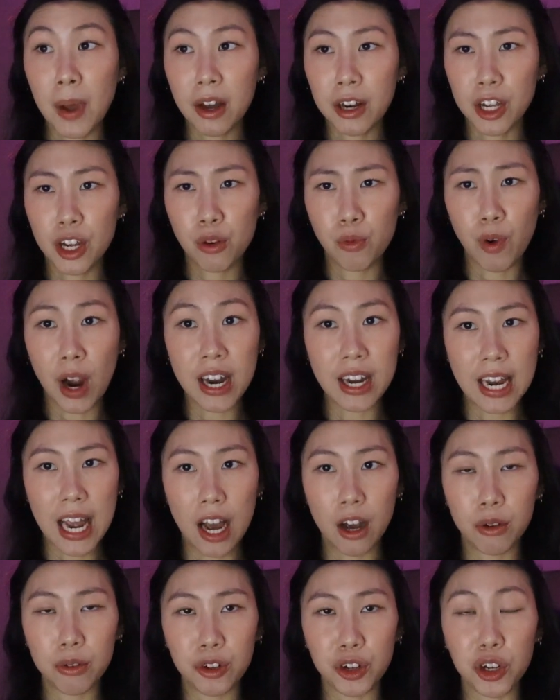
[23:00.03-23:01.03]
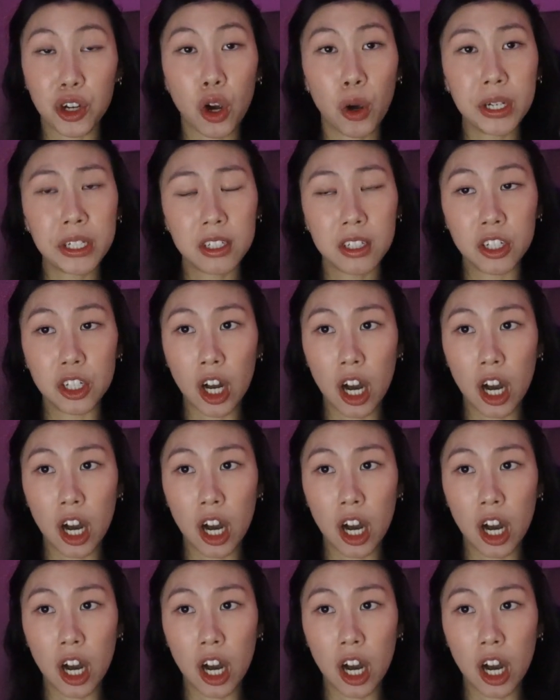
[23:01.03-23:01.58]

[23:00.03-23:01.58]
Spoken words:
out here right now. You're going to the